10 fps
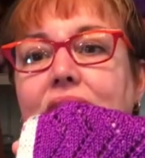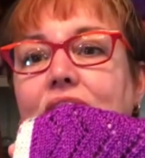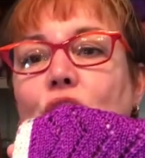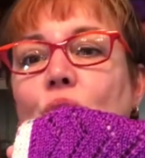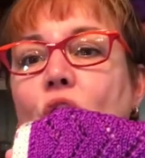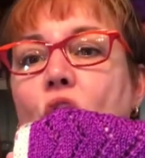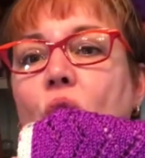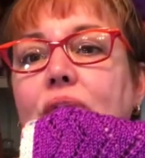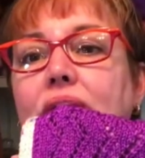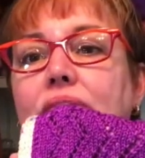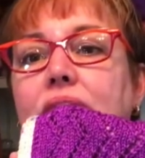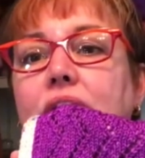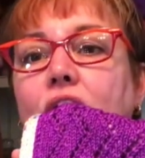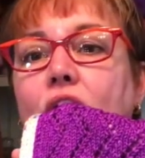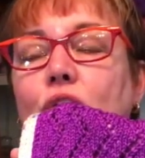Like, you know that
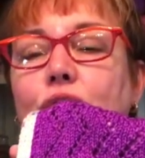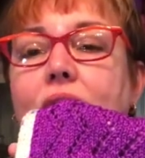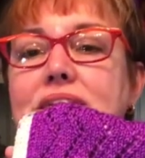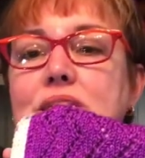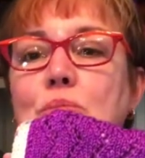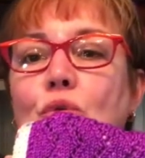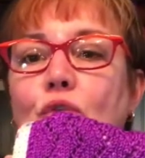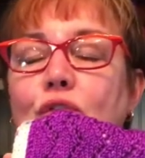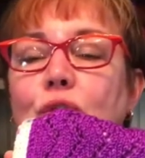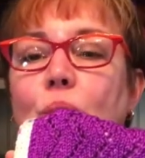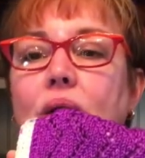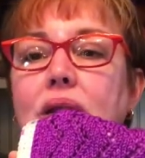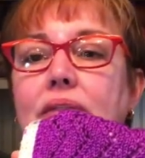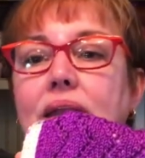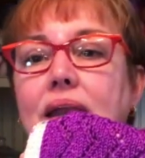the yarn over has to move over 1,
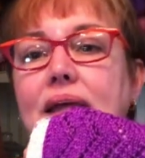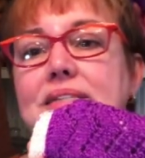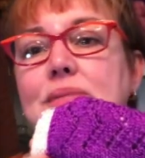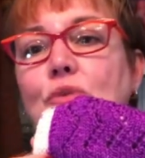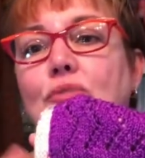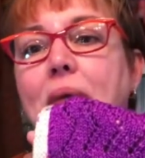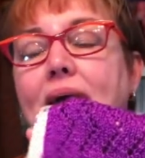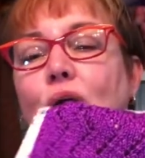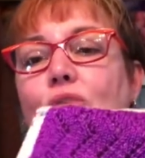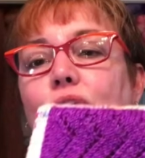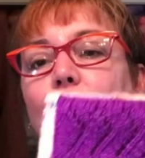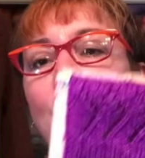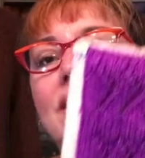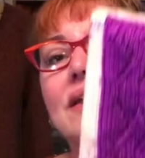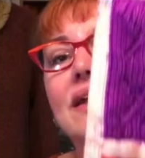and then it has to move back over
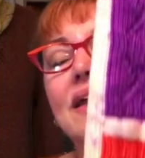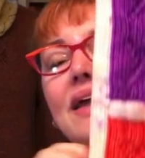1.